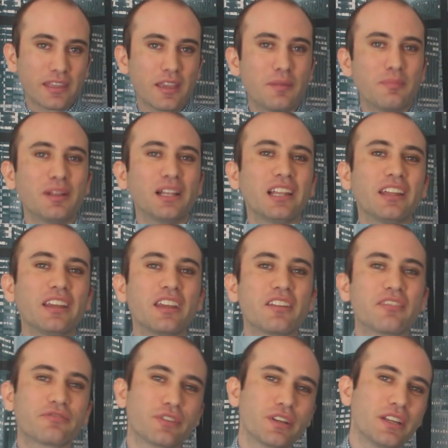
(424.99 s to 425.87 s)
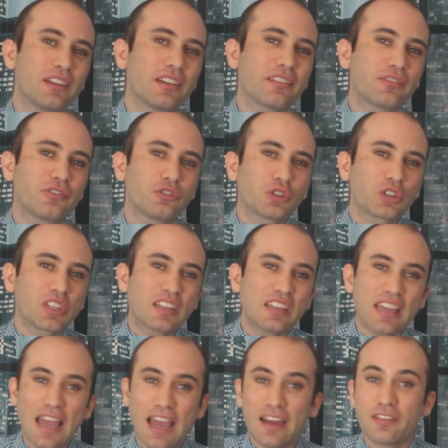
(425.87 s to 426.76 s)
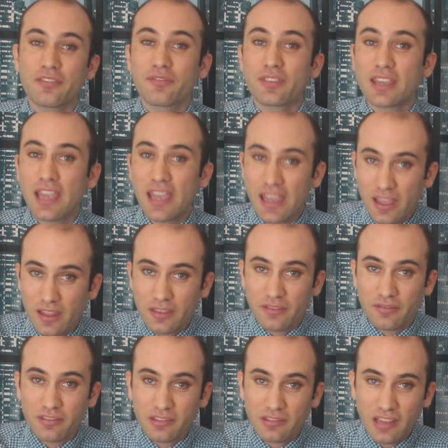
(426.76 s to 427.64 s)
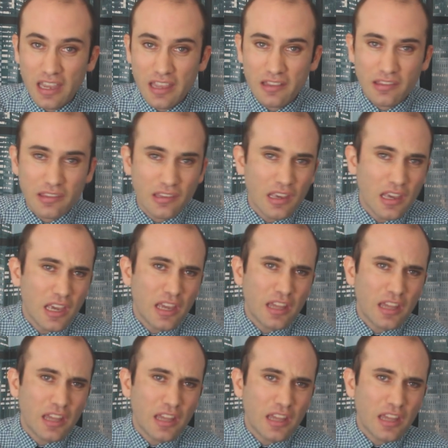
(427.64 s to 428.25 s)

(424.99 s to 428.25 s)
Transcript: the ability of redistricting out of the hands of states